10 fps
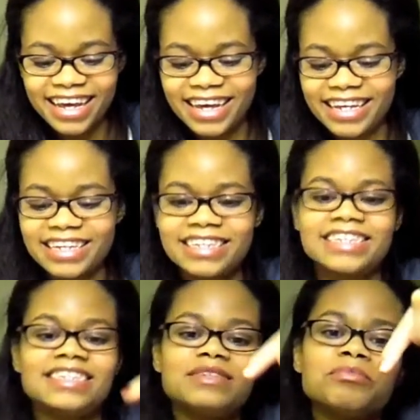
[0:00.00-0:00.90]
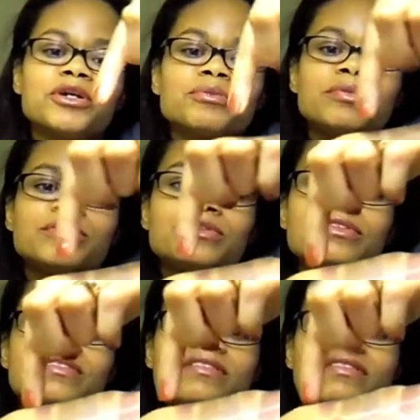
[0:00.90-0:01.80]
And
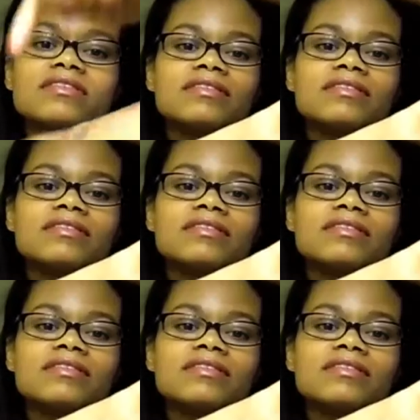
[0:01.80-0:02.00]
purples,